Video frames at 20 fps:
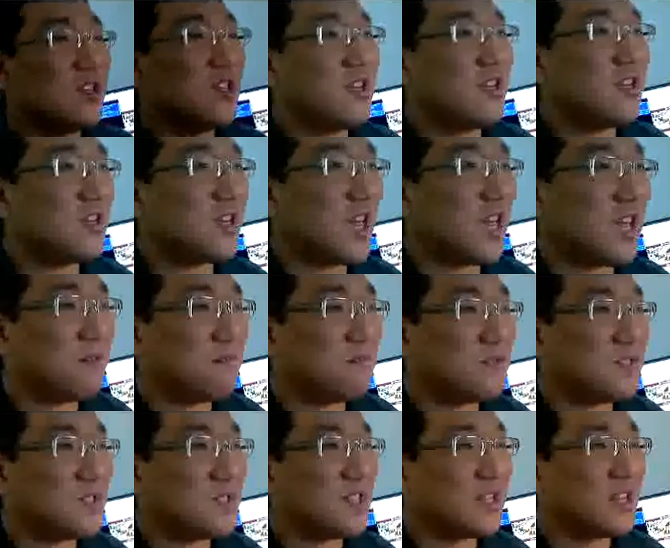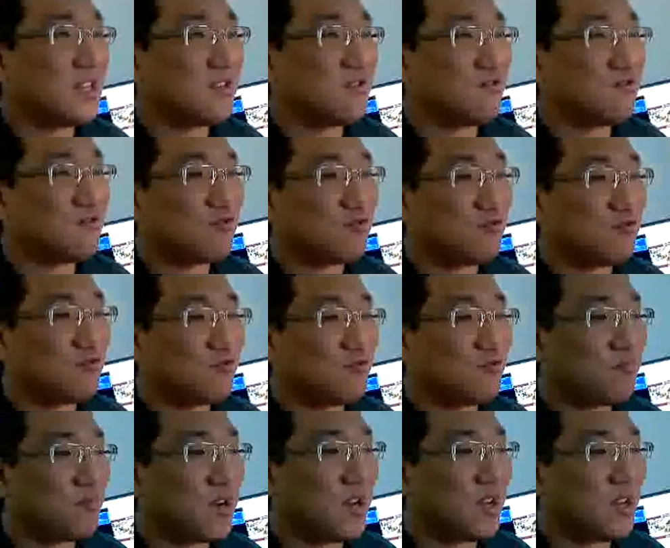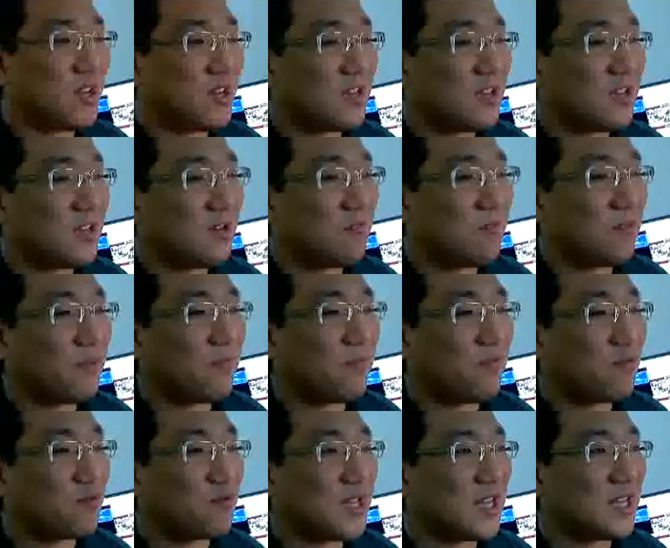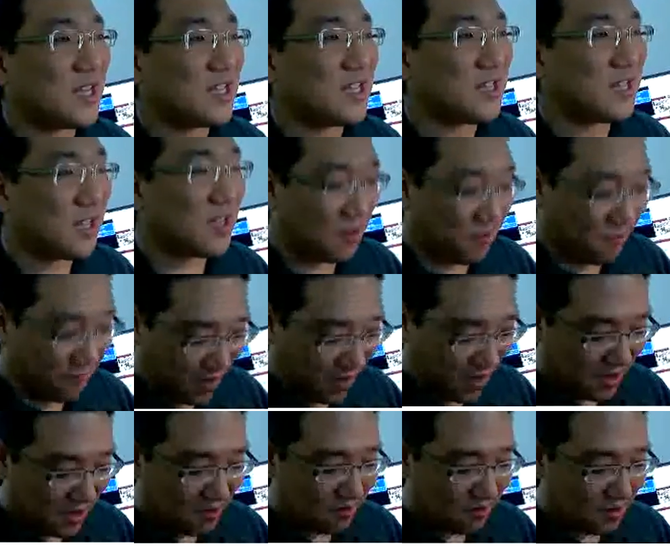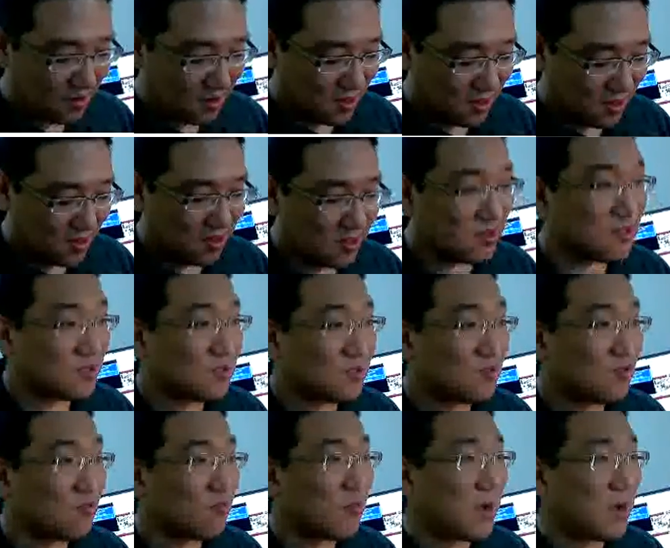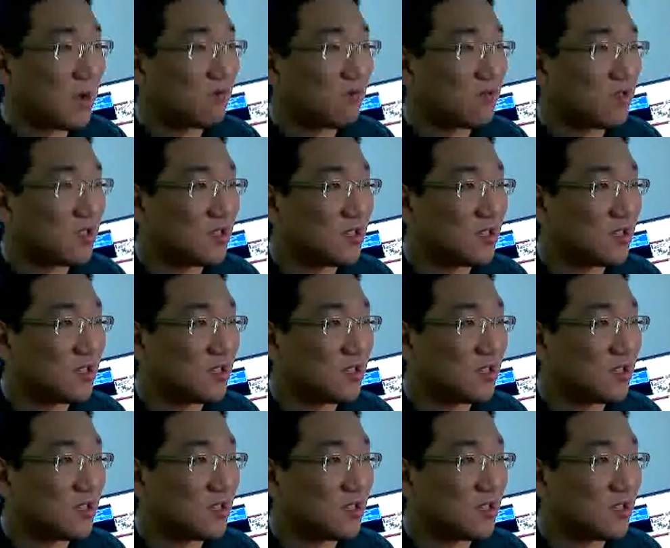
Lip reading: games that I used to play before 1995. So mount.